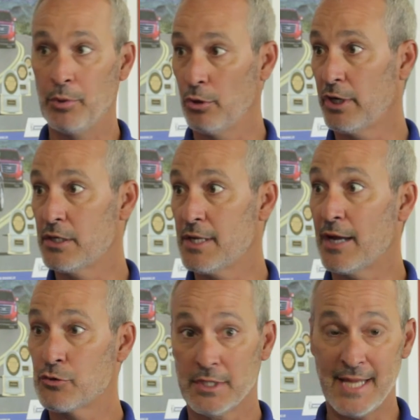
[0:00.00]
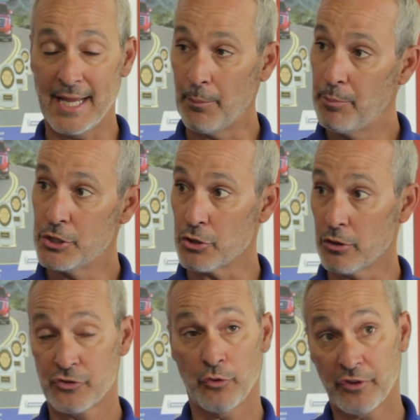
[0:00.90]
ability to actually take a
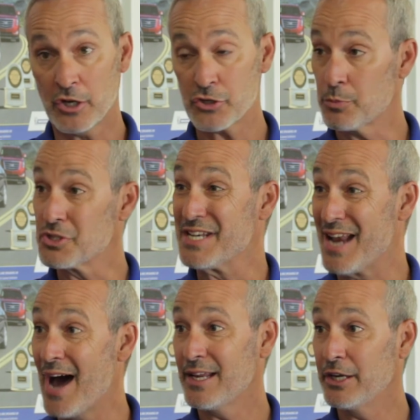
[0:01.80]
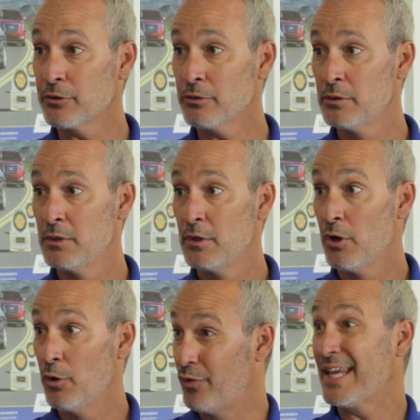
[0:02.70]
picture, so the customer's not here,
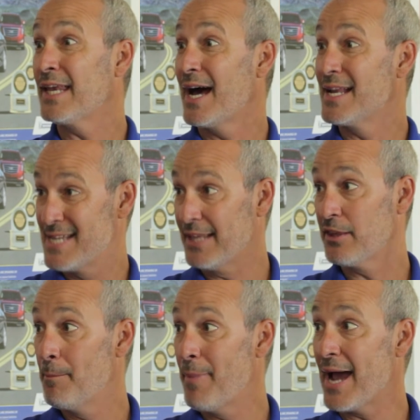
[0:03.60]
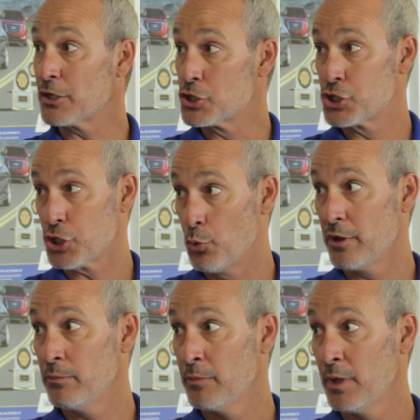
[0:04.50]
but we cannot take them back and show
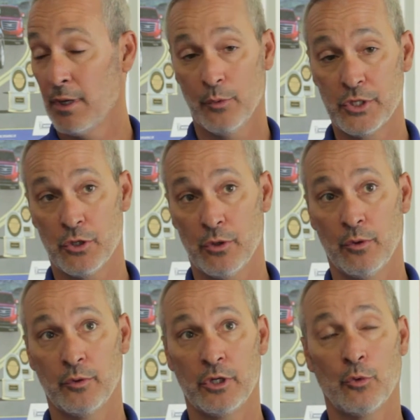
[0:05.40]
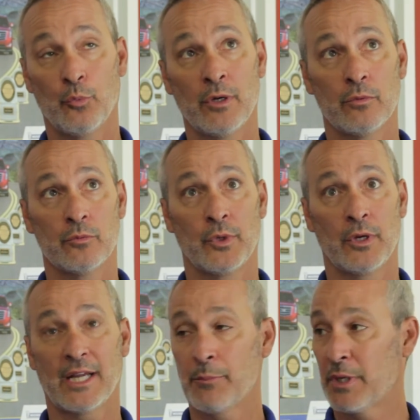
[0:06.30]
them. Which we
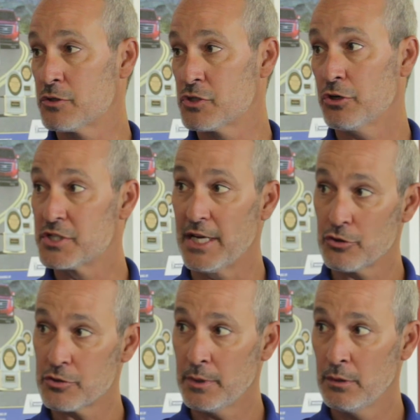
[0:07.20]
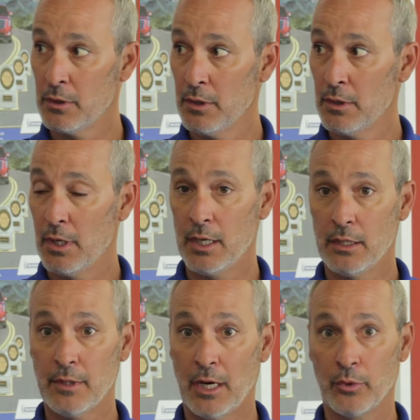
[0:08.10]
don't like to be considered salesmen.
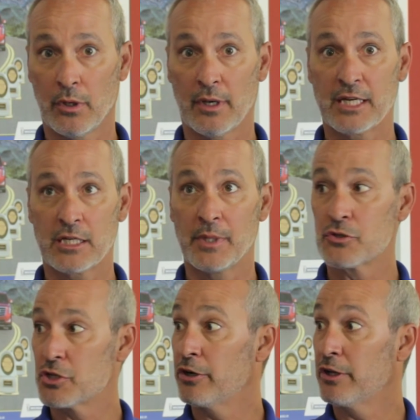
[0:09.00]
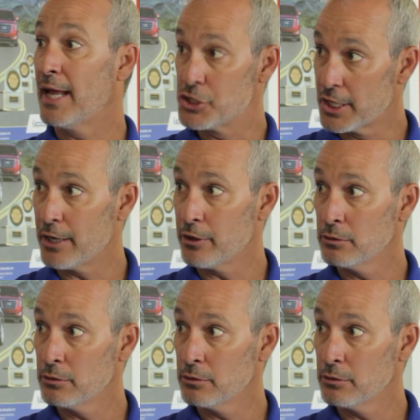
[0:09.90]
I really like to be considered an educator.